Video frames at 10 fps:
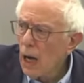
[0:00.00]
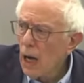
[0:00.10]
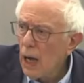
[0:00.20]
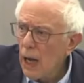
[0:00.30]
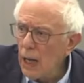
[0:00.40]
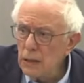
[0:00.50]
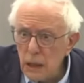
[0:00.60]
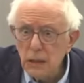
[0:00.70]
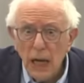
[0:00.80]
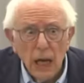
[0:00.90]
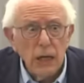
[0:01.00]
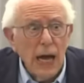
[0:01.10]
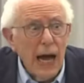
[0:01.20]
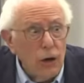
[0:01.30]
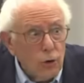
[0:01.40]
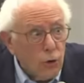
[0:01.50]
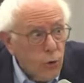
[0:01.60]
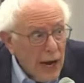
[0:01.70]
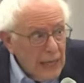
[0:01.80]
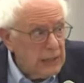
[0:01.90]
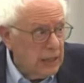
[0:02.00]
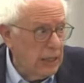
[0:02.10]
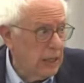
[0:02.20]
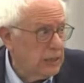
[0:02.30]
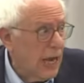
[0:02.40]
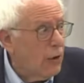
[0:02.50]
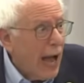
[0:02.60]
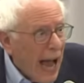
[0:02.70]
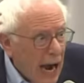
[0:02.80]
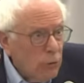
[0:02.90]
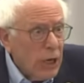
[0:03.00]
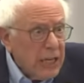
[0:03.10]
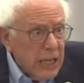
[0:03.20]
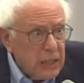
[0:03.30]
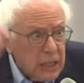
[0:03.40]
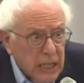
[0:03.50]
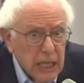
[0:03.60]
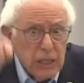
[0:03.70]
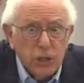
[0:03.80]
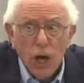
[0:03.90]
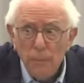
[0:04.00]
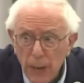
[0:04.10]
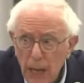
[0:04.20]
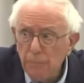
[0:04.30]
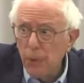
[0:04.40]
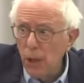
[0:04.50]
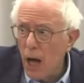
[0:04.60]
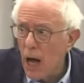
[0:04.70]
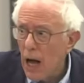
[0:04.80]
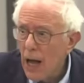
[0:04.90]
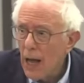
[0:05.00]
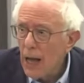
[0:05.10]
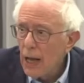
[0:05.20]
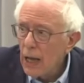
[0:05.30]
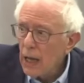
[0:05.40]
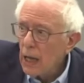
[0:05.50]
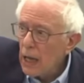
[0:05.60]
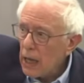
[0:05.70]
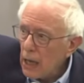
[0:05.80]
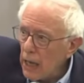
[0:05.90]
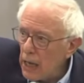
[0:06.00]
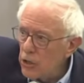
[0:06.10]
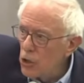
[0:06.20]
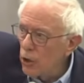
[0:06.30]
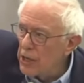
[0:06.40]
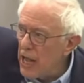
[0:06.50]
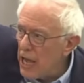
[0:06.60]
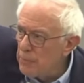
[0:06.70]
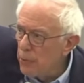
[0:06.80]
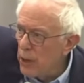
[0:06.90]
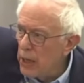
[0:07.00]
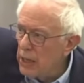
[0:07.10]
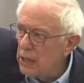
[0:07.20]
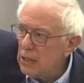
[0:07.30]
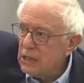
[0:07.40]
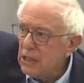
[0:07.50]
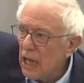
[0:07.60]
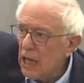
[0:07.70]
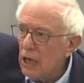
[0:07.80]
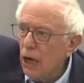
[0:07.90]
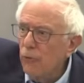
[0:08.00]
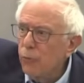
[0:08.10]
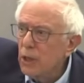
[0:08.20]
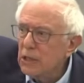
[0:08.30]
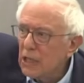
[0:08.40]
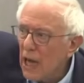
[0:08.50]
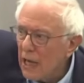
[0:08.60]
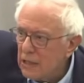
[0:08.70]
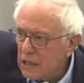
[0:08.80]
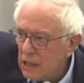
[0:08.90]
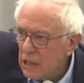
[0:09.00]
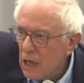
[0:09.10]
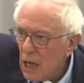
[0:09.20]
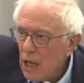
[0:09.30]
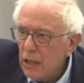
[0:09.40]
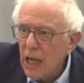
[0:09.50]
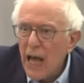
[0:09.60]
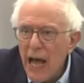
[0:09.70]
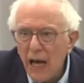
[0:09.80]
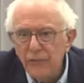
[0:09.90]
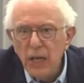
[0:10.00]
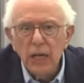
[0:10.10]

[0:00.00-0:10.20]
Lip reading: And to tell you how crazy it is, how arrogant these people are, in your neighboring state of Wisconsin, they're having